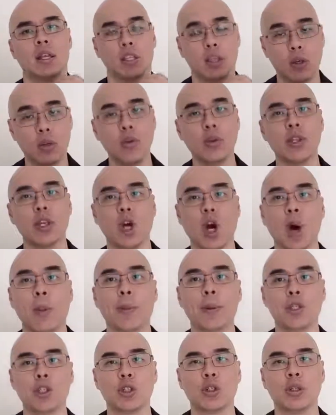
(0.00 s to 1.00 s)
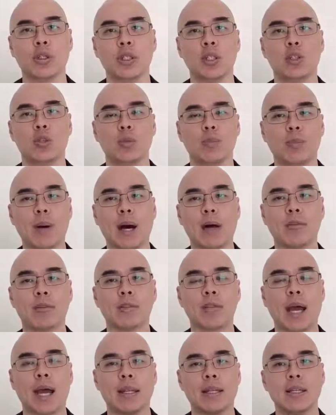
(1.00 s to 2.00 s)
you the opportunity to
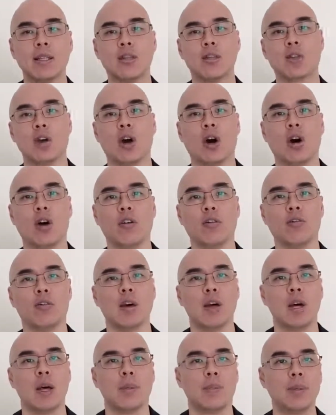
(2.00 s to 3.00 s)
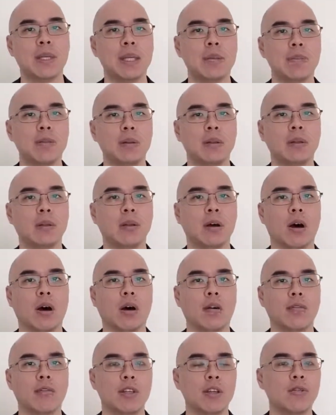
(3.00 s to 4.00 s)
bounce ideas off people
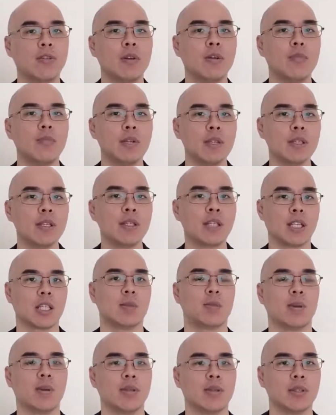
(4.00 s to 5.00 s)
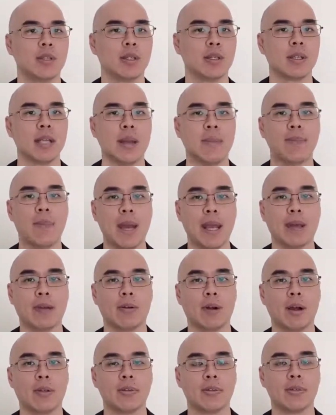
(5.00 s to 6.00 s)
of different business experiences and
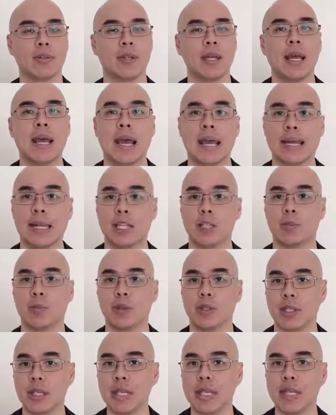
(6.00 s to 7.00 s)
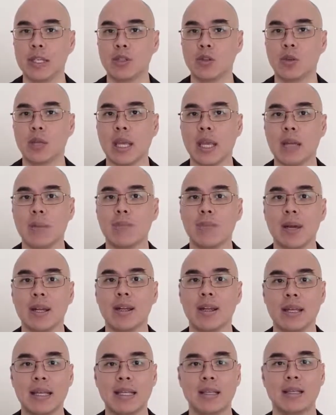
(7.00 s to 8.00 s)
backgrounds and expertise to gain
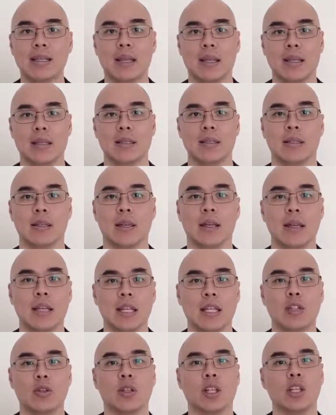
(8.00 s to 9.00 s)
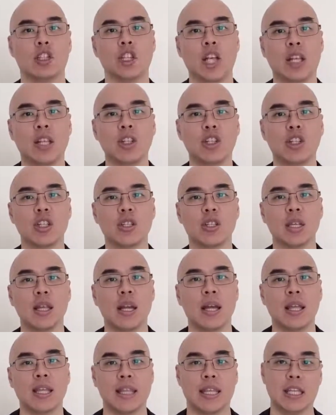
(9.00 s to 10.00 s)
better insight into the challenges
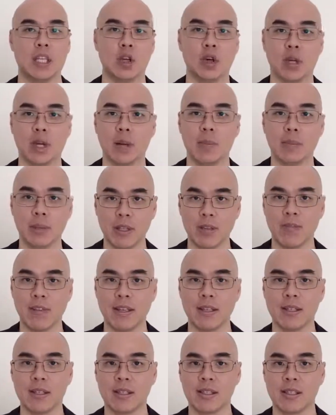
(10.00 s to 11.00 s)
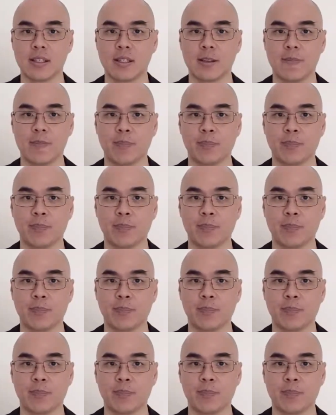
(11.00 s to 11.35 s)
that your company faces.